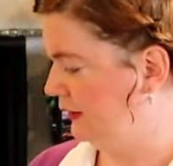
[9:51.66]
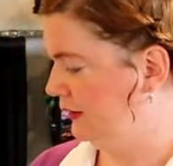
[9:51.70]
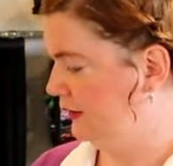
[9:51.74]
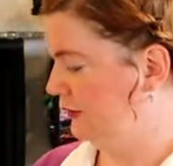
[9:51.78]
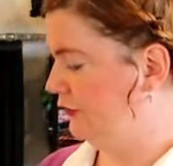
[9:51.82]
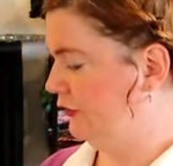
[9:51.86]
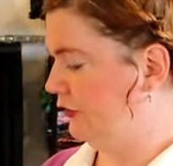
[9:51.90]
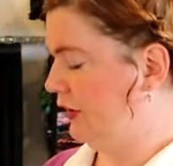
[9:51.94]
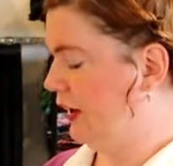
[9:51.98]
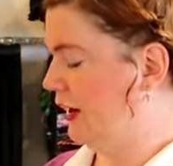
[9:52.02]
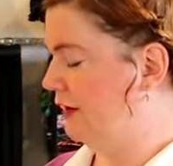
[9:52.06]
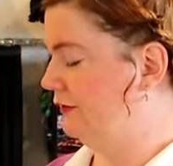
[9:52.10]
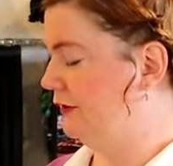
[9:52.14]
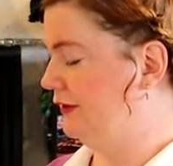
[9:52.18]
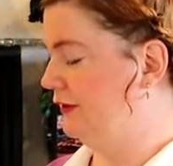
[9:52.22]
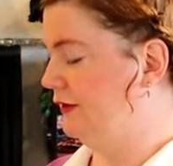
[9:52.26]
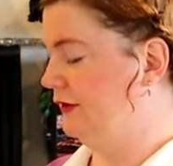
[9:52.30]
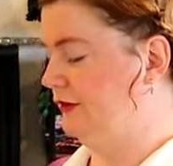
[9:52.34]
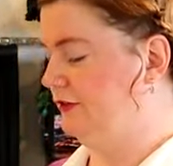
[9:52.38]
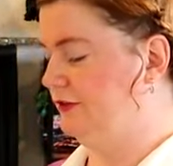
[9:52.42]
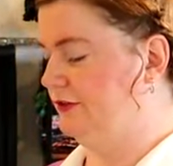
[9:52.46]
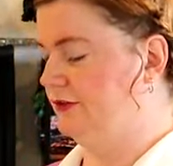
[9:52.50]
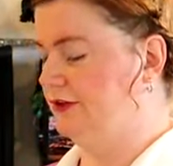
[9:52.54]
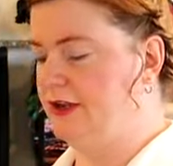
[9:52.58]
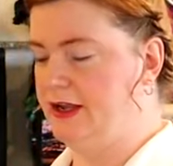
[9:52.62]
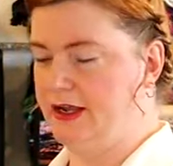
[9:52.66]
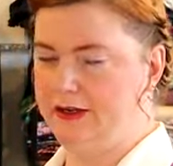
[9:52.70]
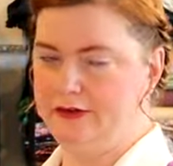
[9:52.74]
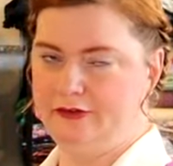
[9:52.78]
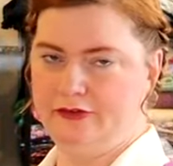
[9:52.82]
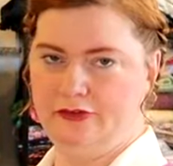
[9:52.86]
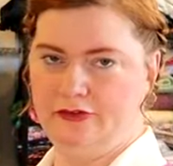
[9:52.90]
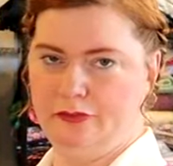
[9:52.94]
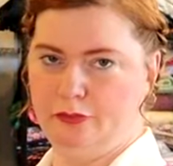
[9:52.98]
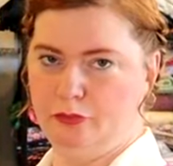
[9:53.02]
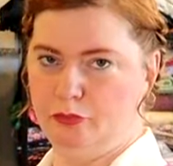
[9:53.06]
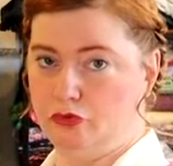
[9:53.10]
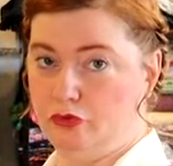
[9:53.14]
So having these
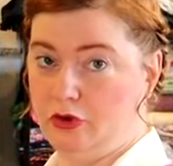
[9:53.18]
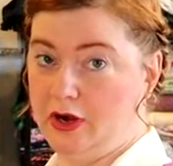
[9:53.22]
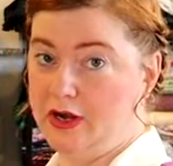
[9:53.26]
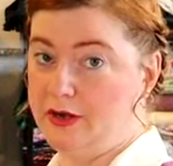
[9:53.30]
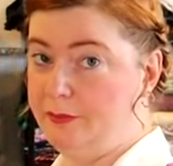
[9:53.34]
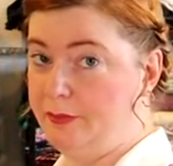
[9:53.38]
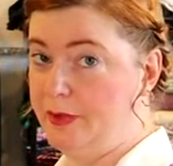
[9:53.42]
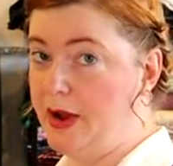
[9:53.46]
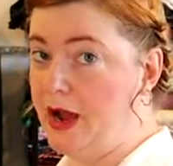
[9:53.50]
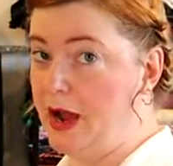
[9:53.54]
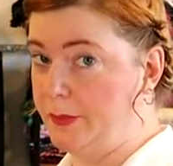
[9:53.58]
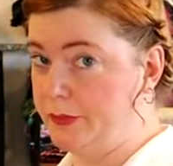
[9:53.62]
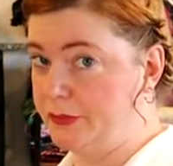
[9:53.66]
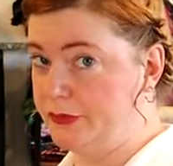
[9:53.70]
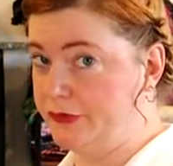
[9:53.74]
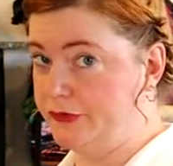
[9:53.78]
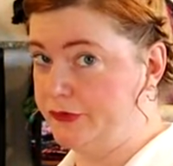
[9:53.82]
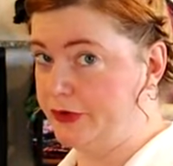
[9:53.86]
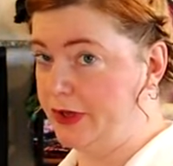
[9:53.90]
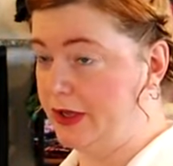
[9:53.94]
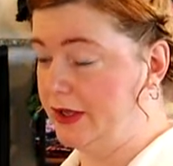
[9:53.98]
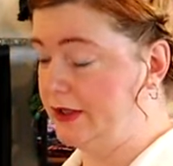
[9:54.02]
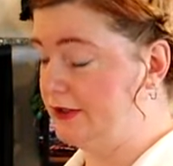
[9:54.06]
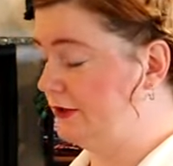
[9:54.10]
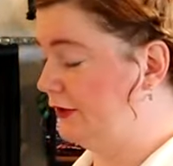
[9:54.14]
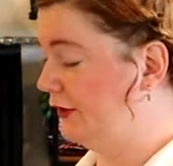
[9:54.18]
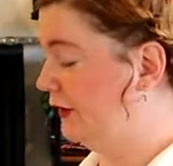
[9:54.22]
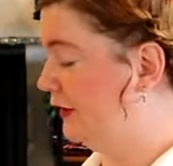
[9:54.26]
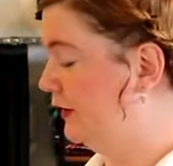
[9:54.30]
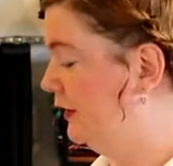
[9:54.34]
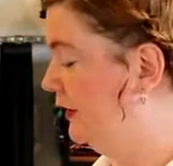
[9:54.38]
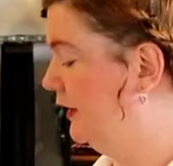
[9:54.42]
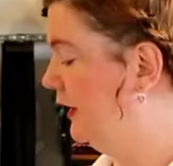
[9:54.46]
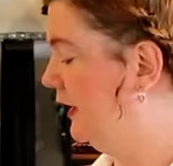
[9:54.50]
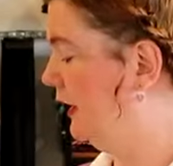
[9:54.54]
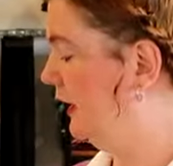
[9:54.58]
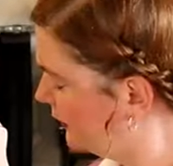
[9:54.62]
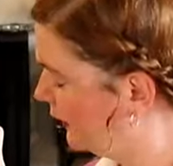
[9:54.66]
nice bright pops of color
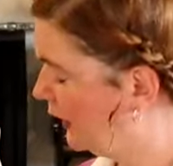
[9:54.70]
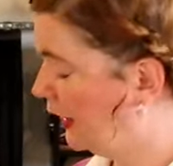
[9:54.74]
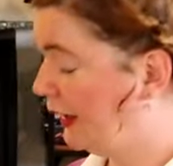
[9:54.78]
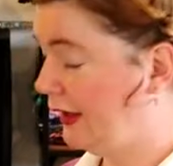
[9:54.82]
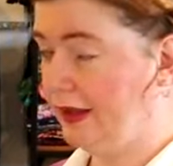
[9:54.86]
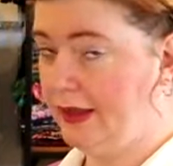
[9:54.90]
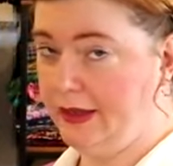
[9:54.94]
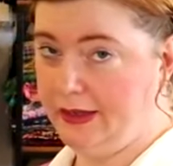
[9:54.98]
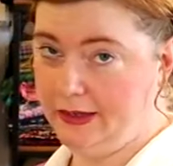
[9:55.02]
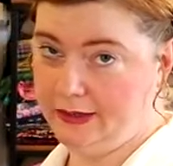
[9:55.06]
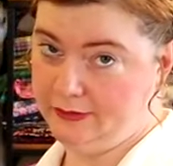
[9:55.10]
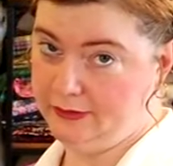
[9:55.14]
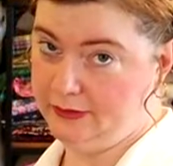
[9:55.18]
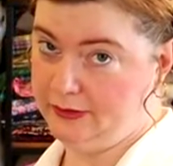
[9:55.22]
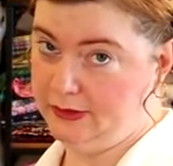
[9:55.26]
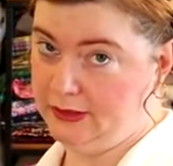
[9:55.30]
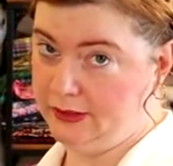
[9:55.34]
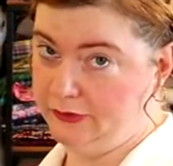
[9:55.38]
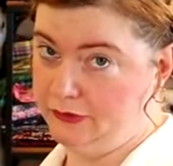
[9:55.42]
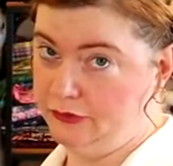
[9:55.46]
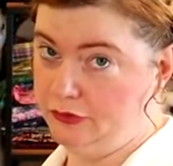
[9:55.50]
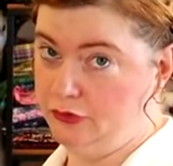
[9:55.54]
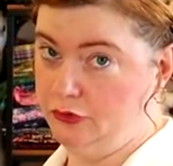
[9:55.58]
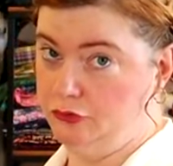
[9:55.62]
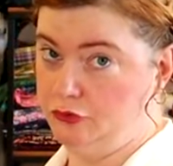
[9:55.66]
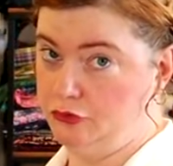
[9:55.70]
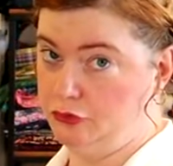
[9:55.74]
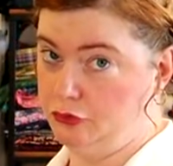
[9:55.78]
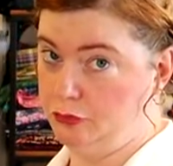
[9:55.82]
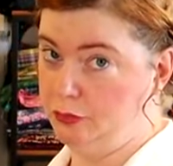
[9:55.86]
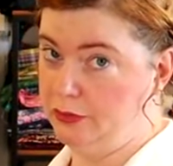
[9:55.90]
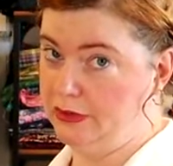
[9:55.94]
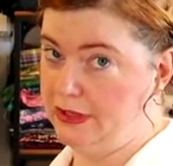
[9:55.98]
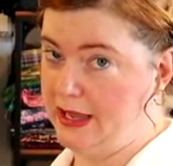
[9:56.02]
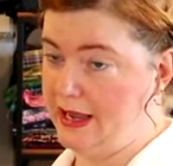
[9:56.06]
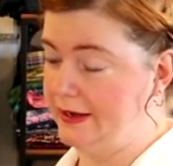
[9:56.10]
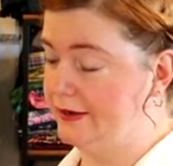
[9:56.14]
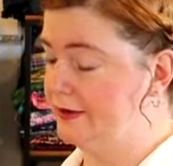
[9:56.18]
and a nice neutral
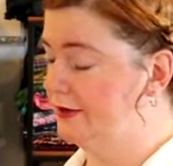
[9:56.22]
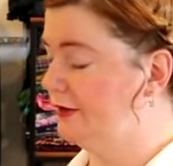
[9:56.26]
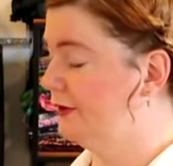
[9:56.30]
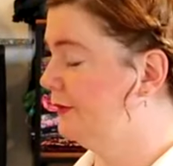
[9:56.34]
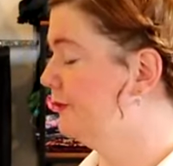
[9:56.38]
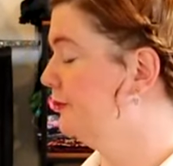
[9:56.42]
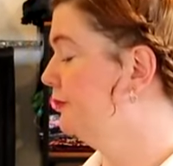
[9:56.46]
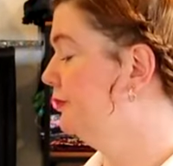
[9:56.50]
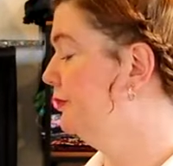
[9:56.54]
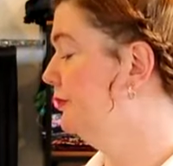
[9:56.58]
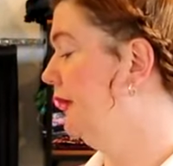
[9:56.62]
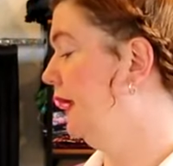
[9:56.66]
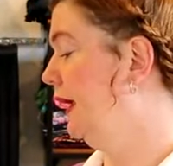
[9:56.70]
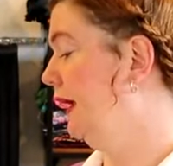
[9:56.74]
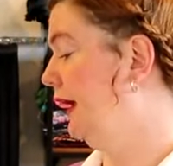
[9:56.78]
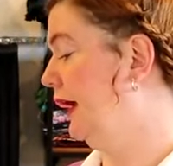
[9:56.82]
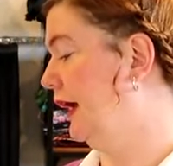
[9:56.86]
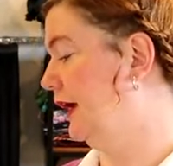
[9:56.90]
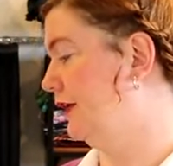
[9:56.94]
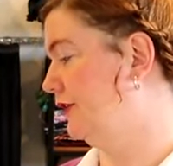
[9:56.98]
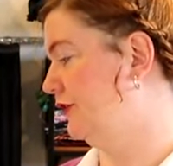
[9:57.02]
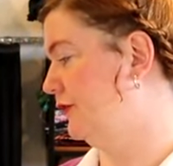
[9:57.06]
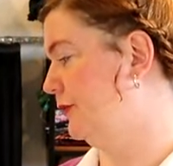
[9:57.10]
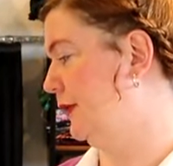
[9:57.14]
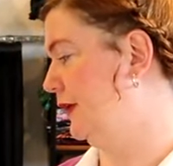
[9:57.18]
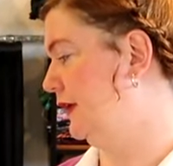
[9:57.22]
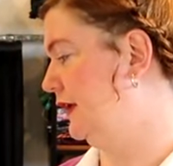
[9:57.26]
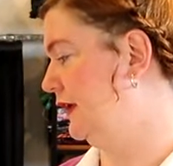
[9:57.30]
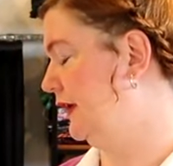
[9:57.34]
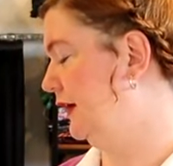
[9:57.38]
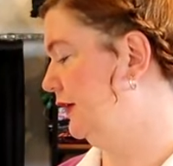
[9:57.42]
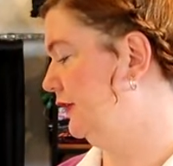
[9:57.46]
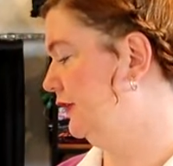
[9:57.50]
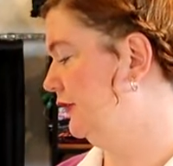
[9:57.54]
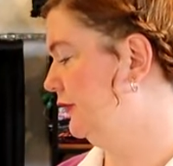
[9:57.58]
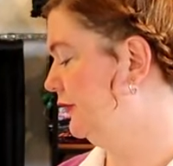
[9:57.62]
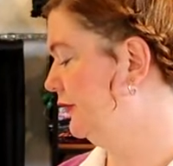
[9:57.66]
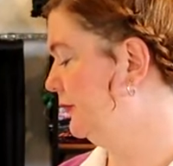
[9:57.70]
black has been
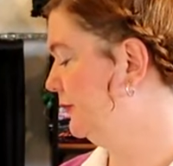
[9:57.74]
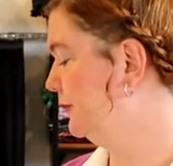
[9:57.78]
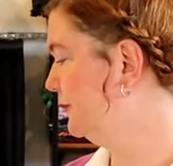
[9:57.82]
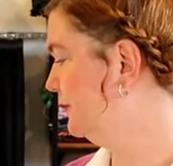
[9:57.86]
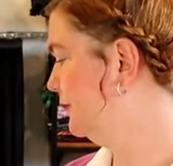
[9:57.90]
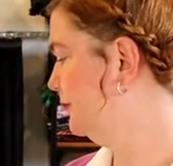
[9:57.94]
nice.